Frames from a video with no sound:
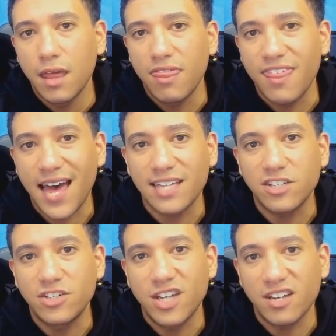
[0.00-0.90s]

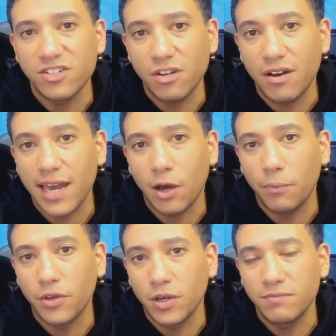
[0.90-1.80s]
That does not
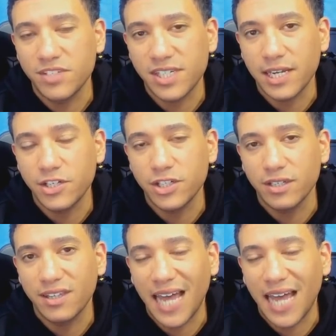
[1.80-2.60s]
help the conversation.